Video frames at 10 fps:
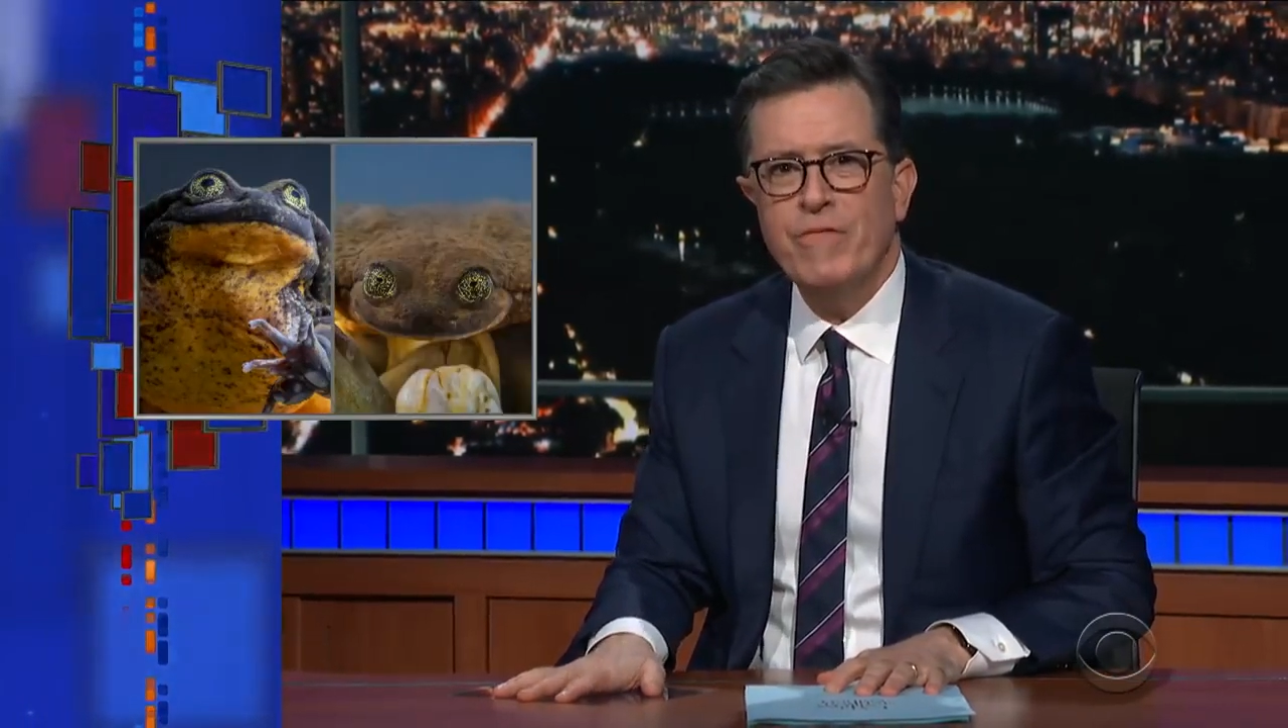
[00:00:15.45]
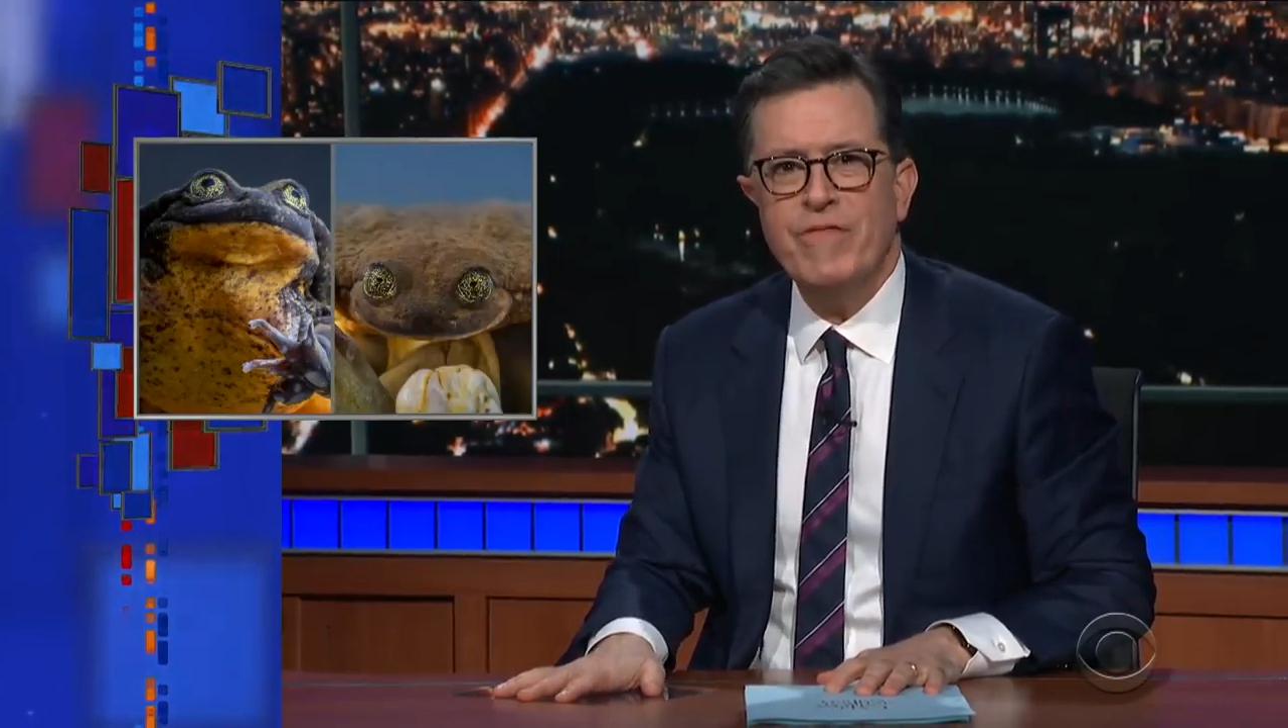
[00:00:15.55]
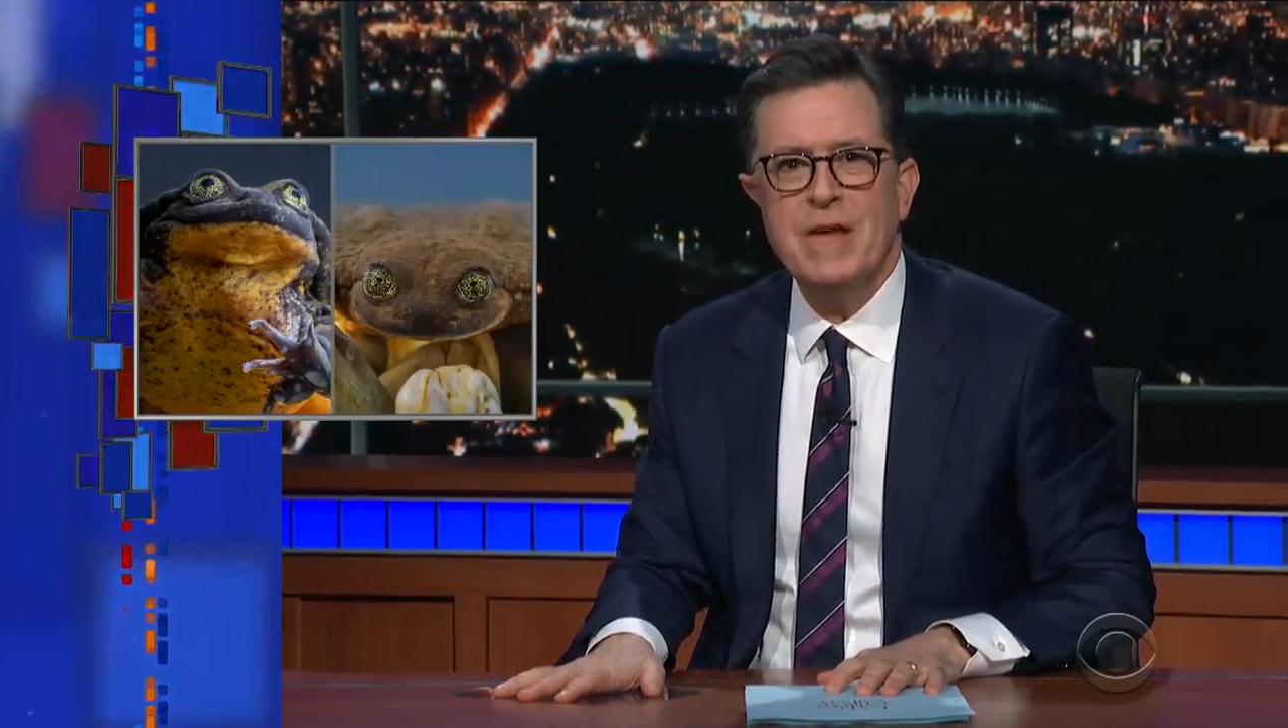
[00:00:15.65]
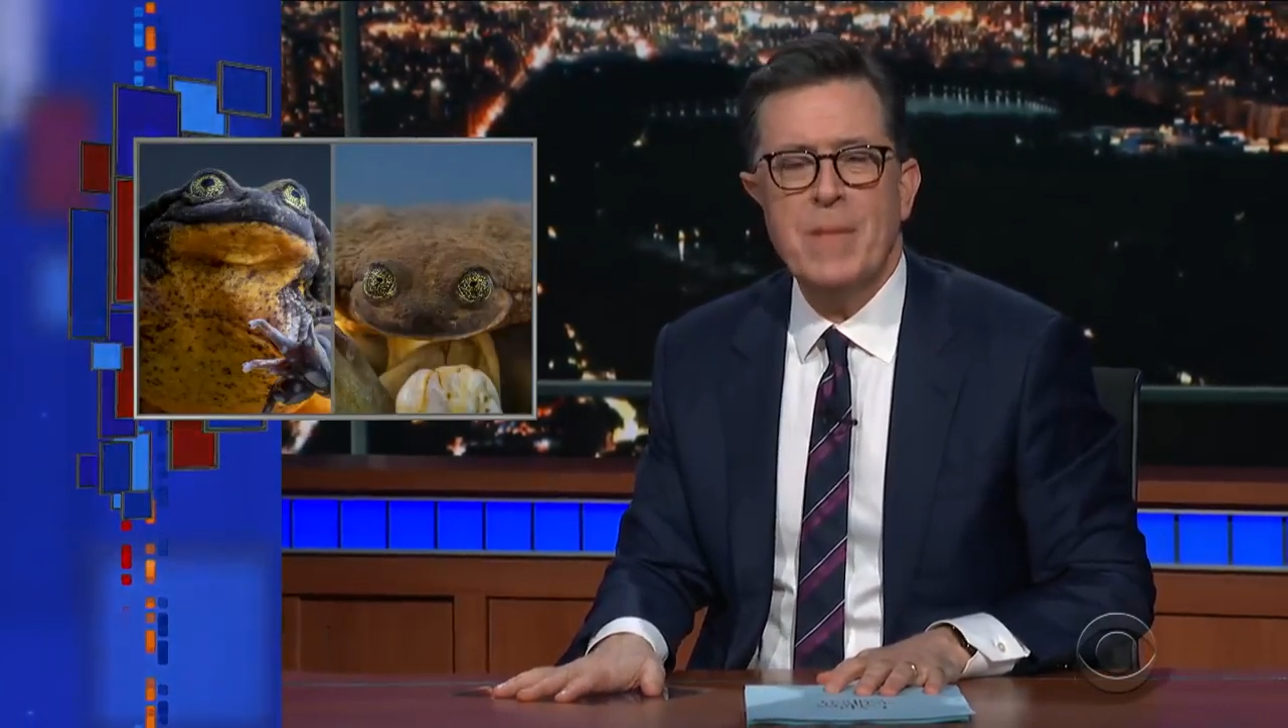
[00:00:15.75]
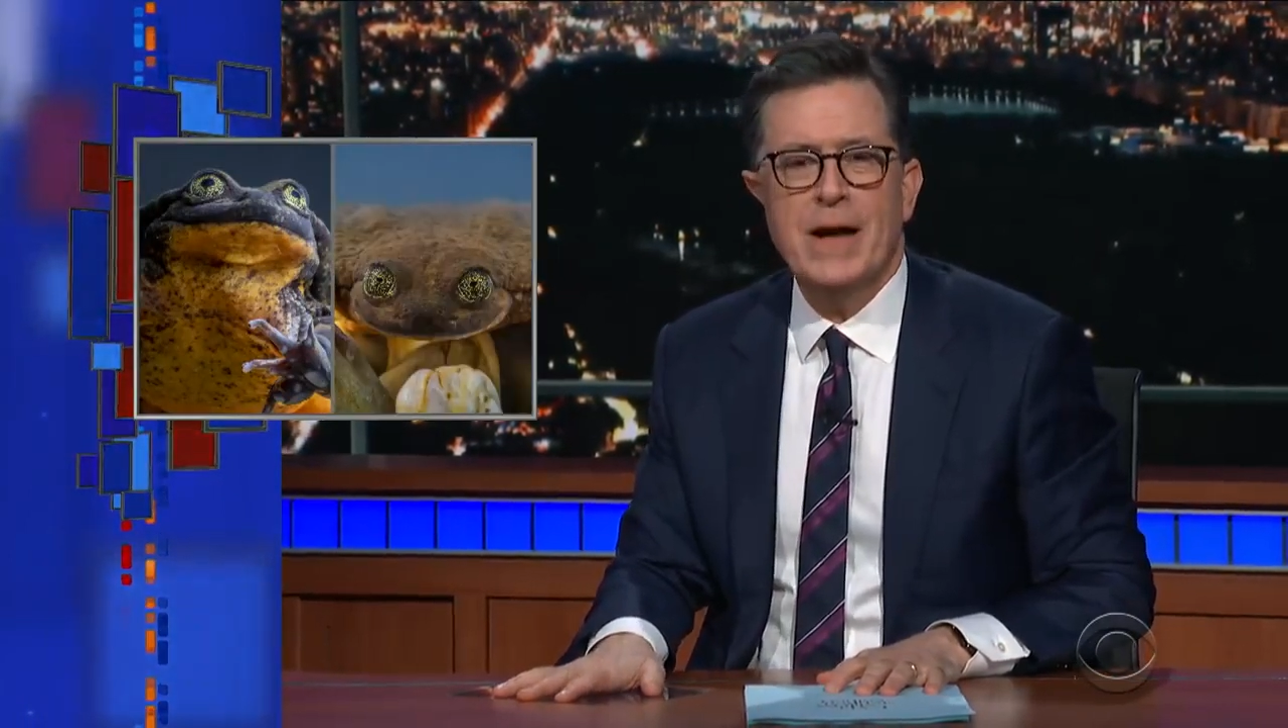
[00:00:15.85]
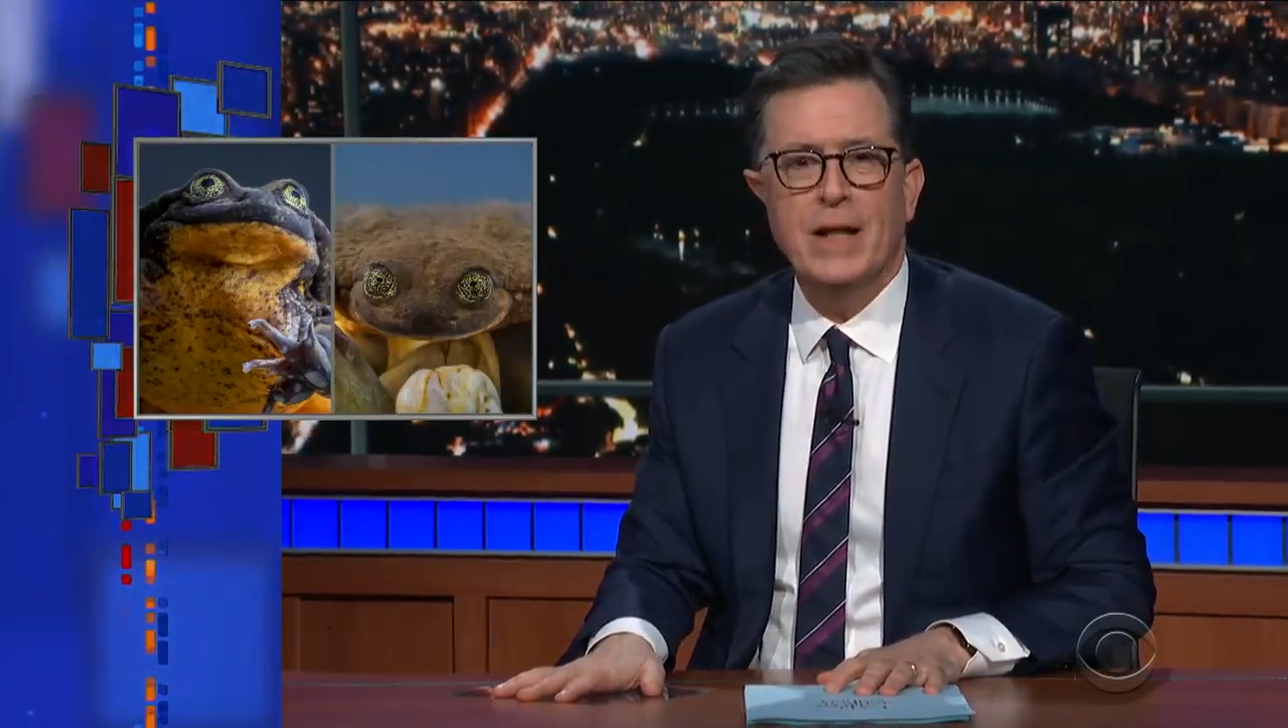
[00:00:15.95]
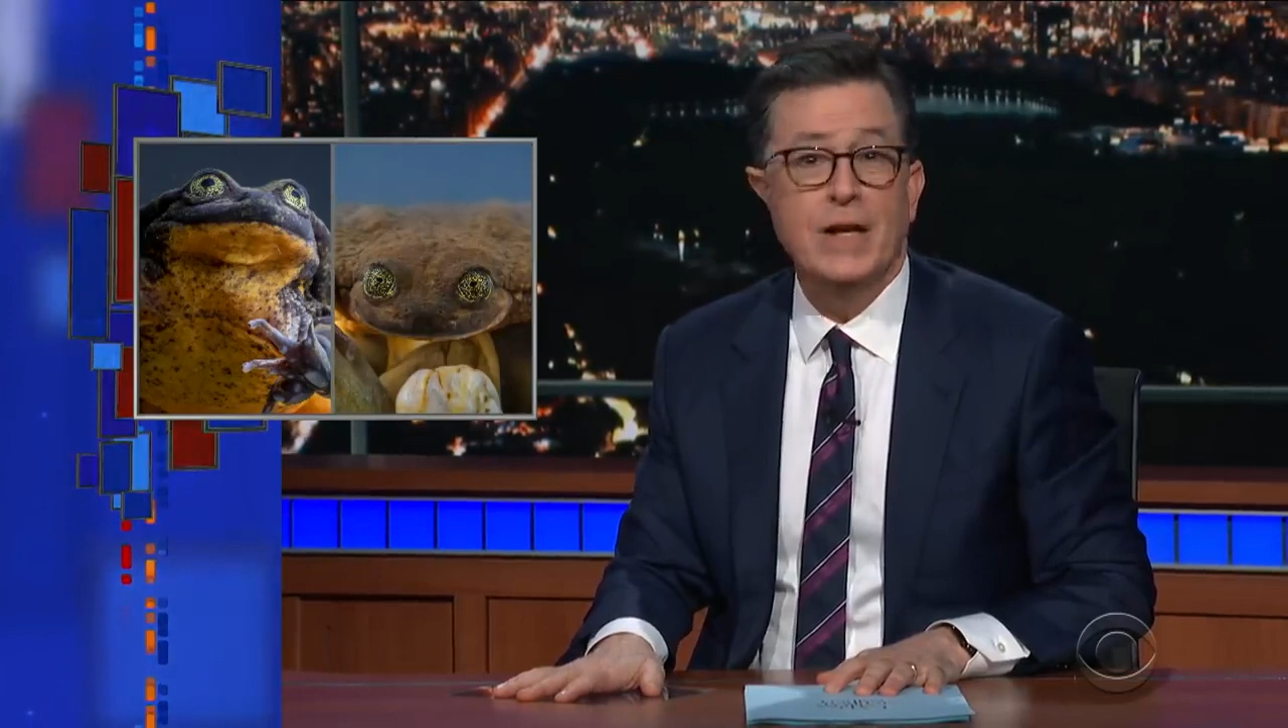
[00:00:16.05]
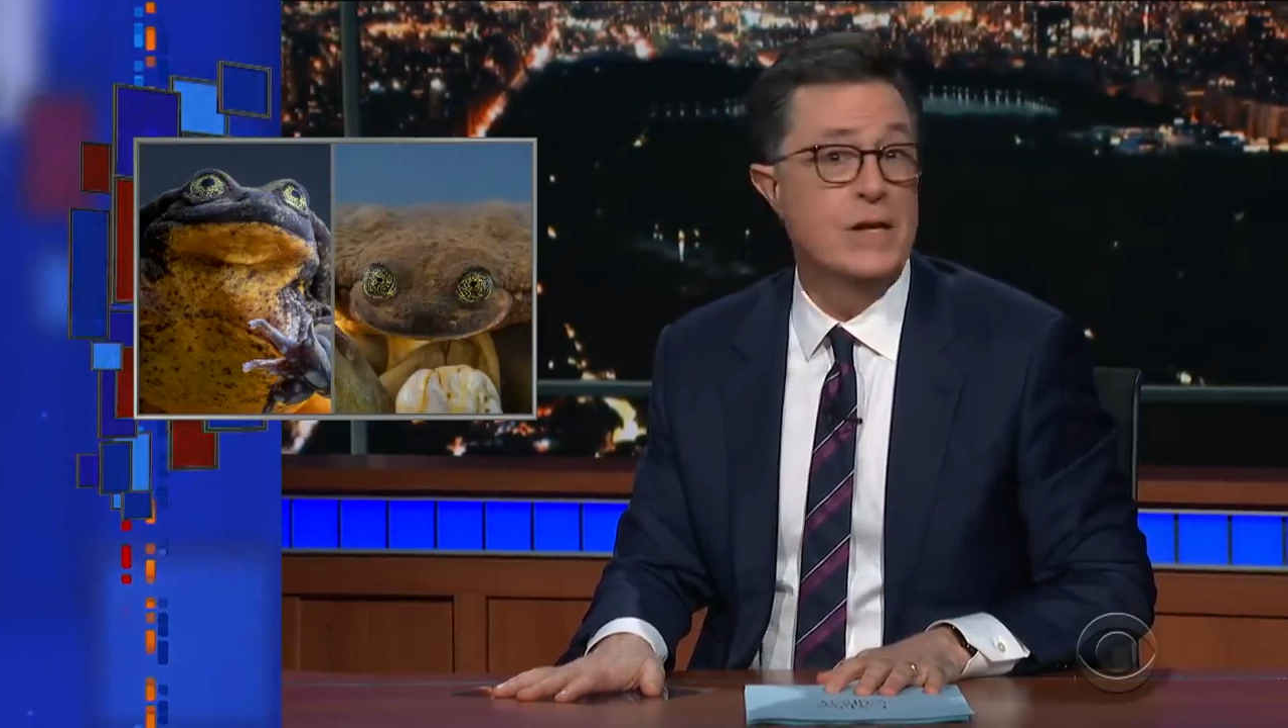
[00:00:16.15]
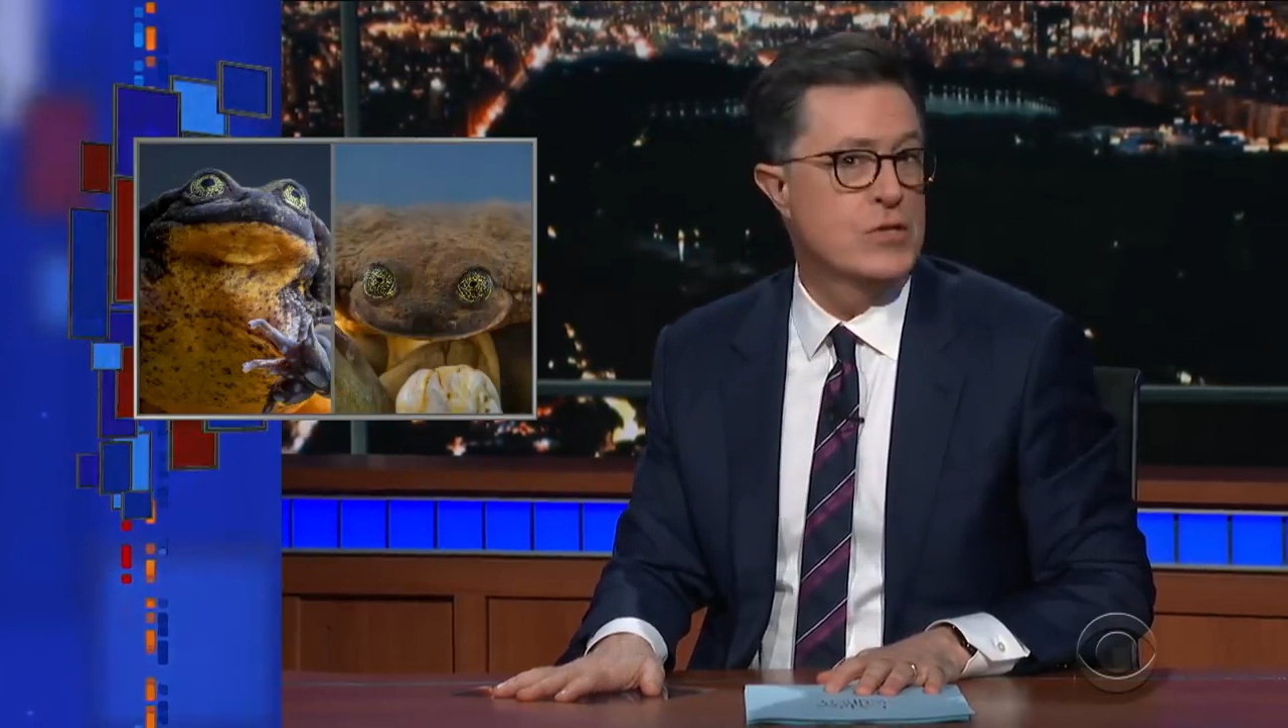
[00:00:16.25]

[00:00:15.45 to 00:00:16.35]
female